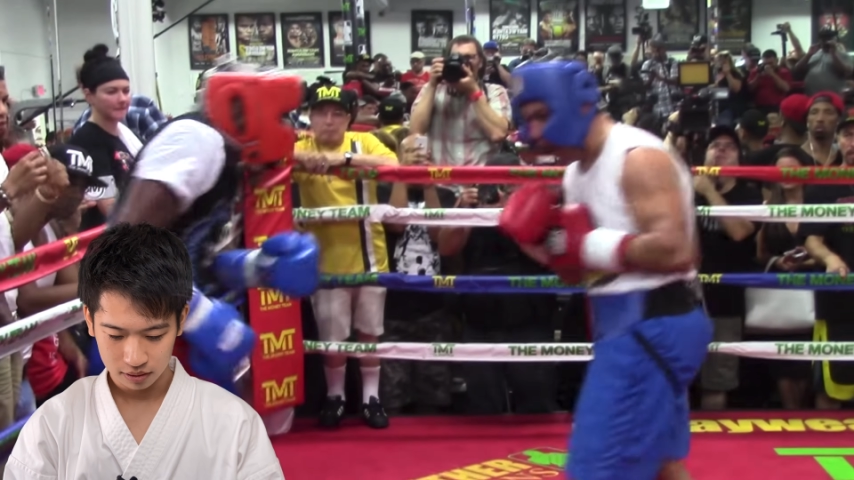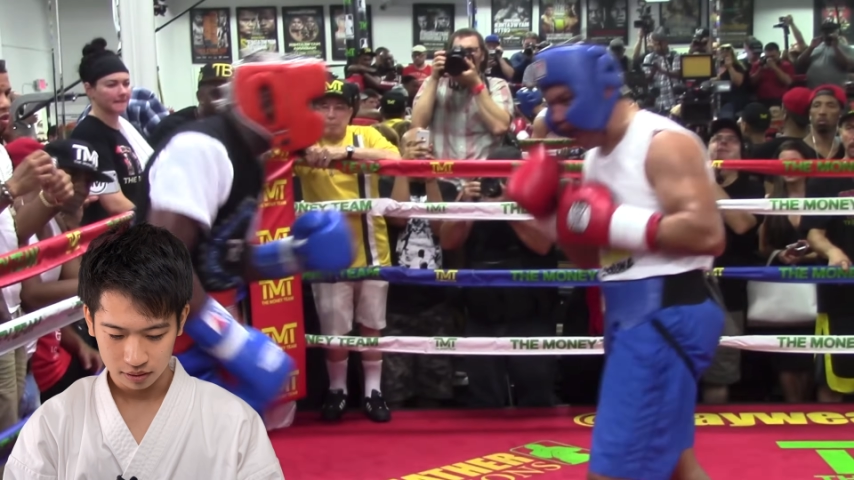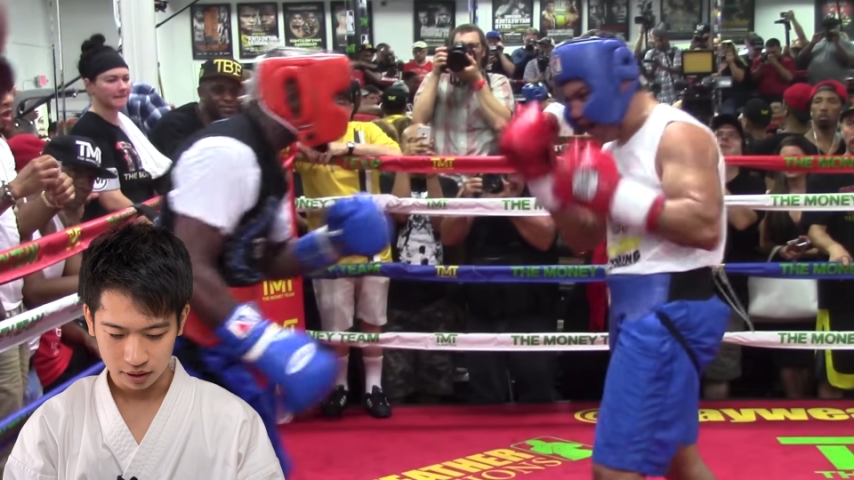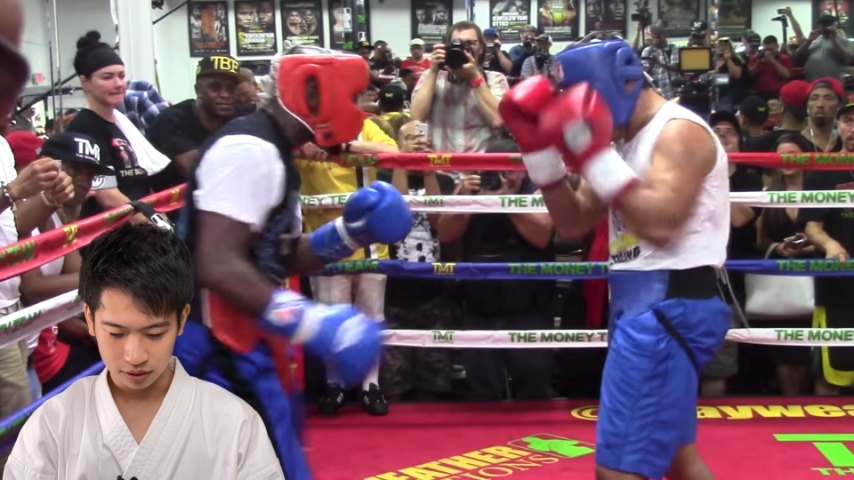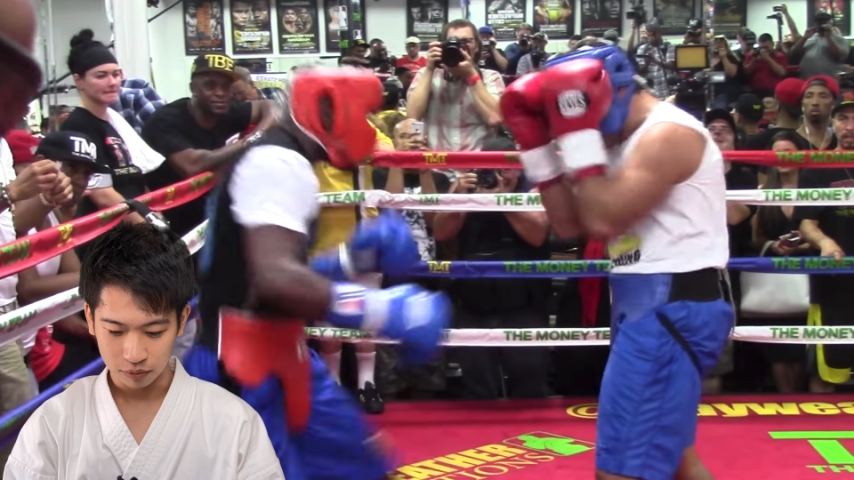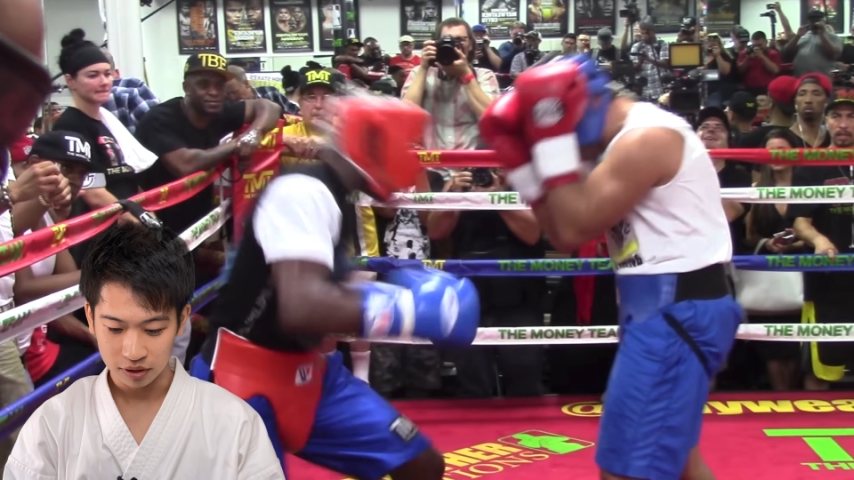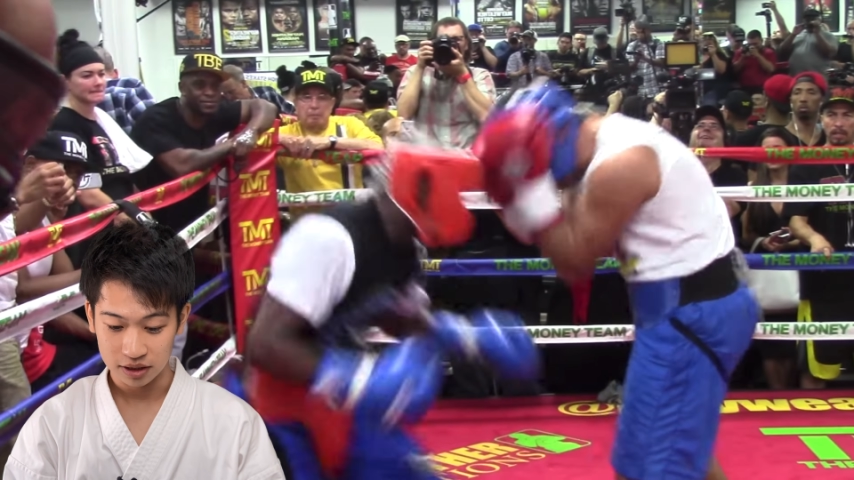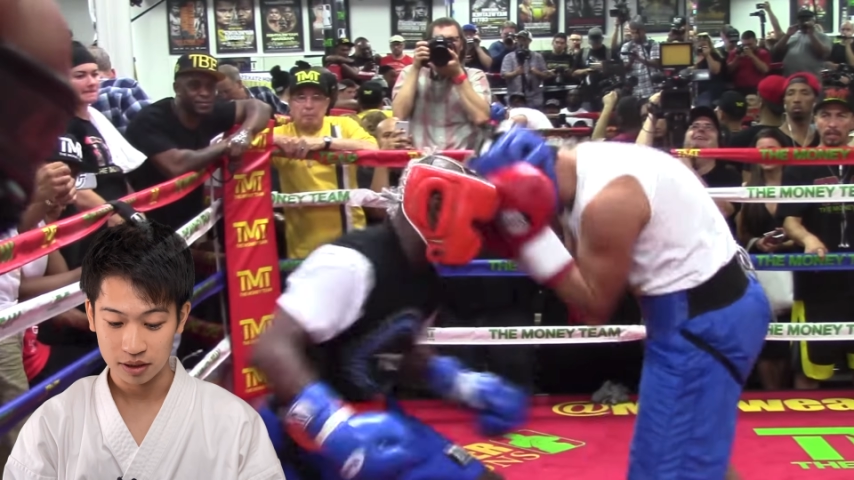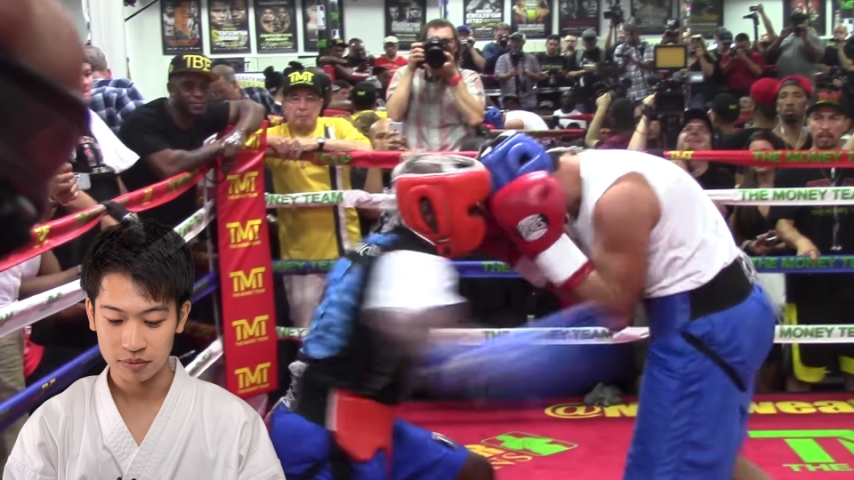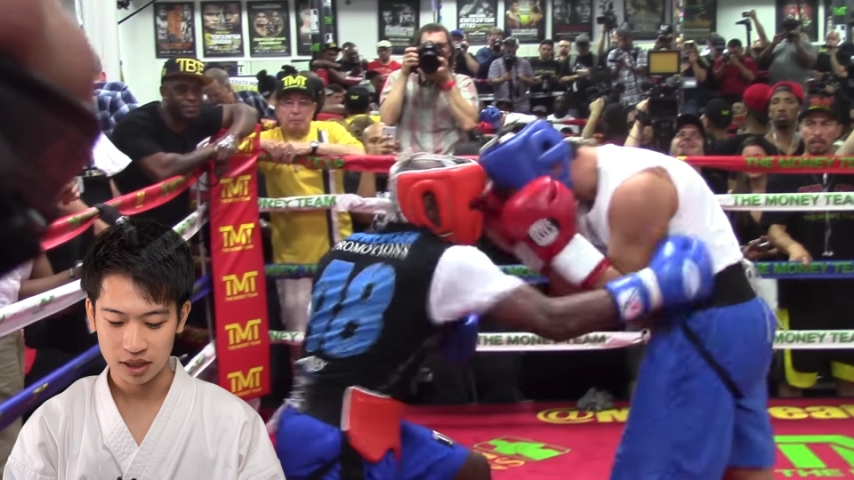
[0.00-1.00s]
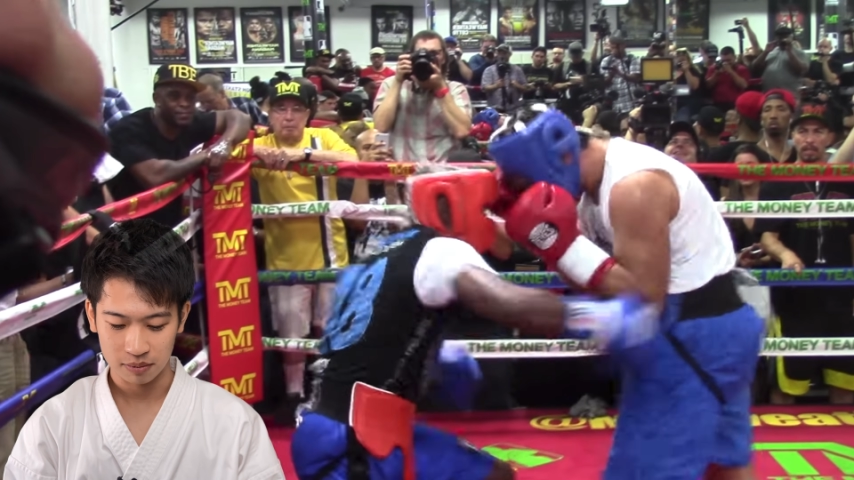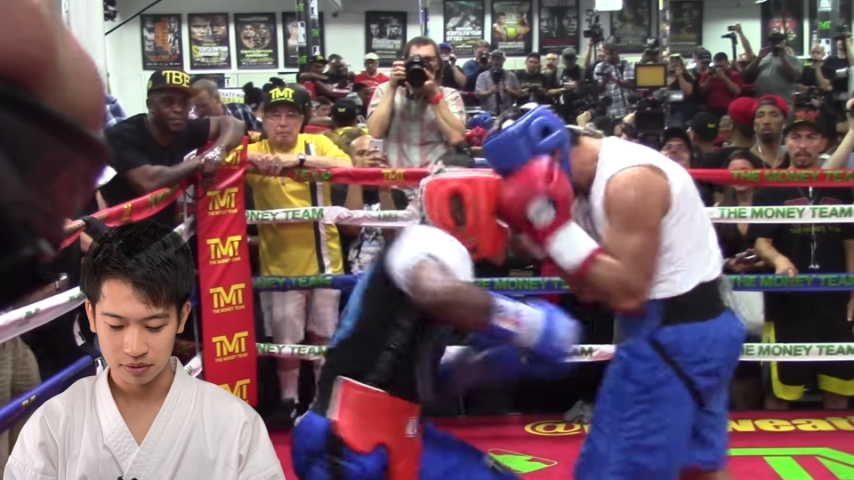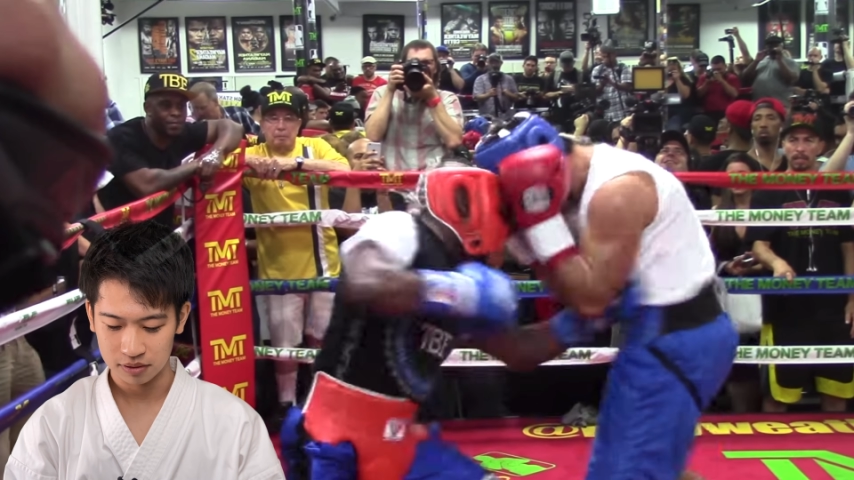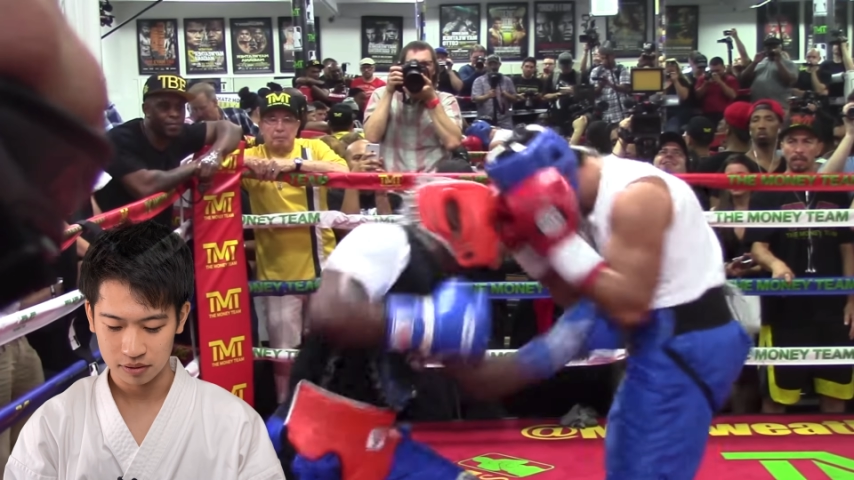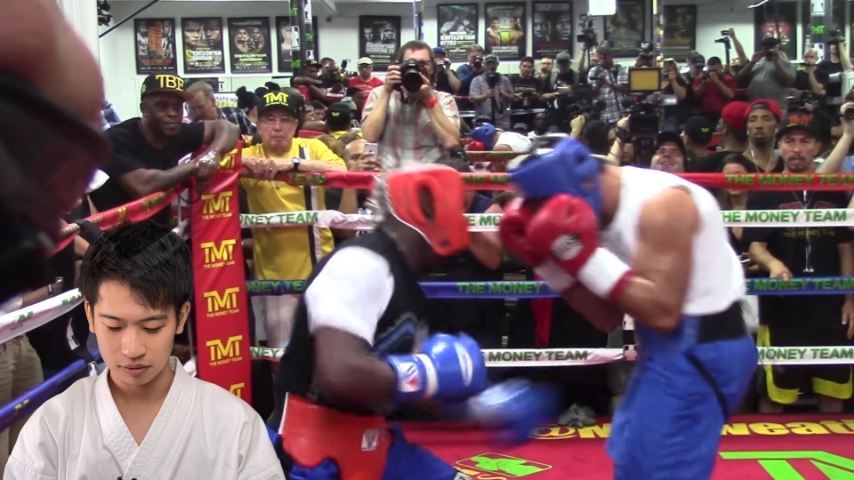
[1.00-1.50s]
that's only sometimes,
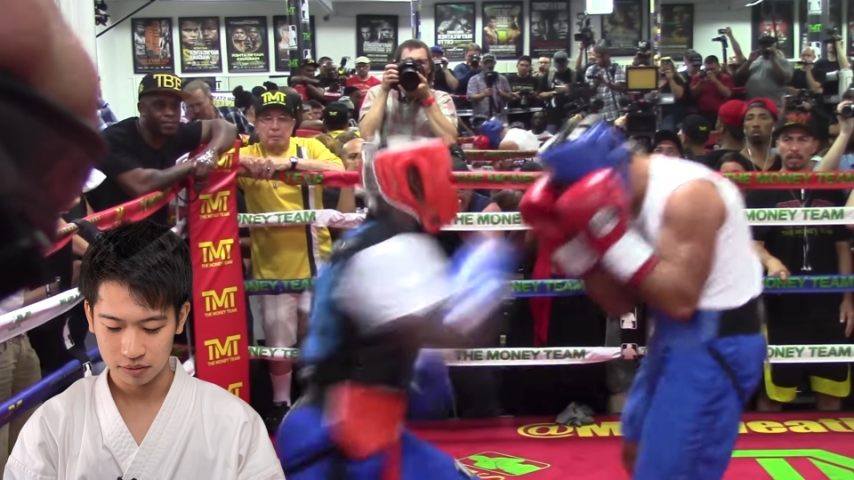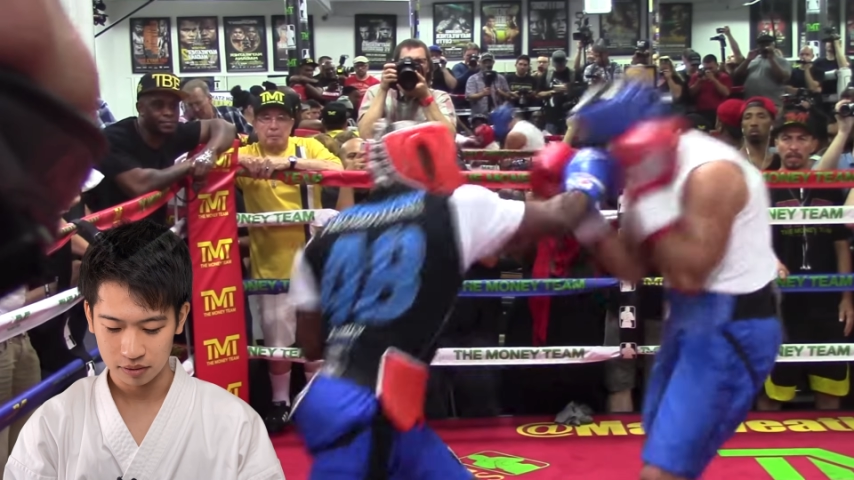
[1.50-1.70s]
so